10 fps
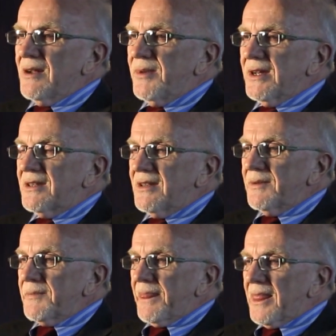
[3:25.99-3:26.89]
But
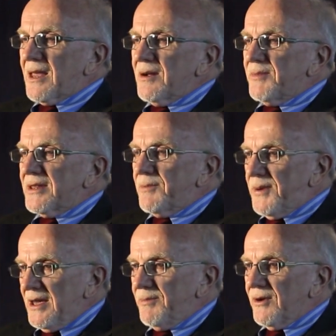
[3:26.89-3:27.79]
the
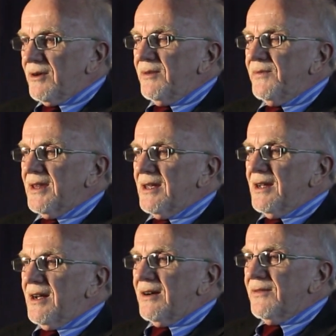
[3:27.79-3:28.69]
people
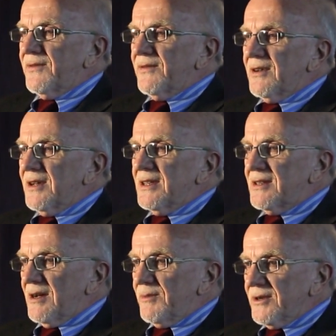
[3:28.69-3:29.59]
of
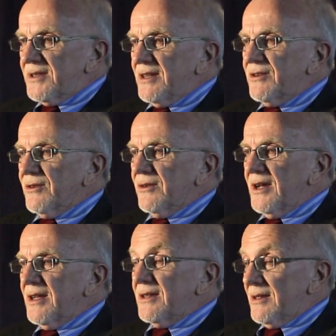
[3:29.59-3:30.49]
Istanbul Center
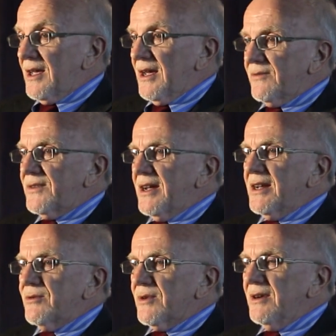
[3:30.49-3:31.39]
and of
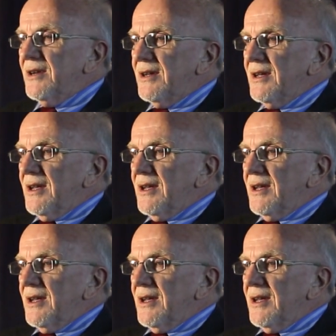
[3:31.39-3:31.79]
Niagara,